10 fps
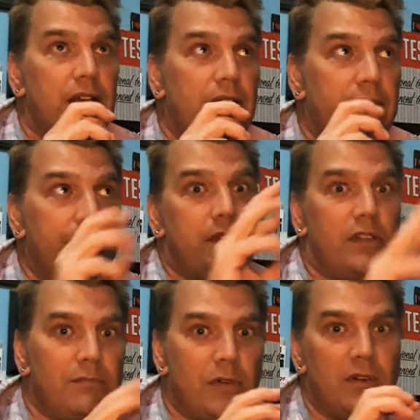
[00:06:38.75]
I have to
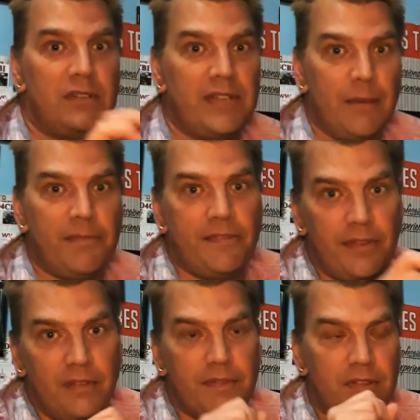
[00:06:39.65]
look more in
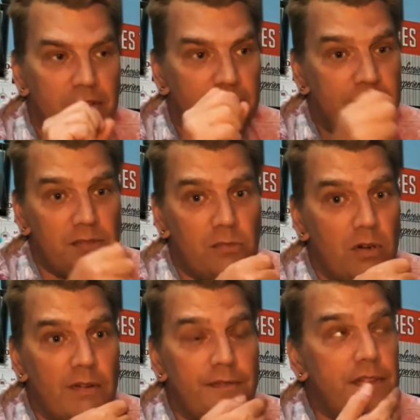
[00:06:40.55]
depth of it, some
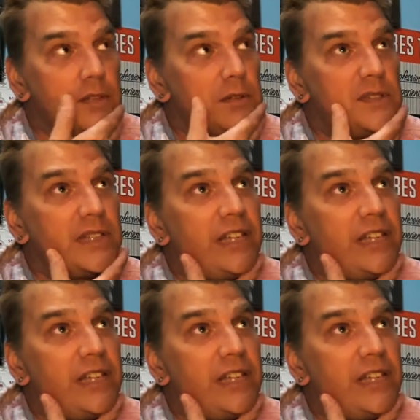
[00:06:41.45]
more reviews.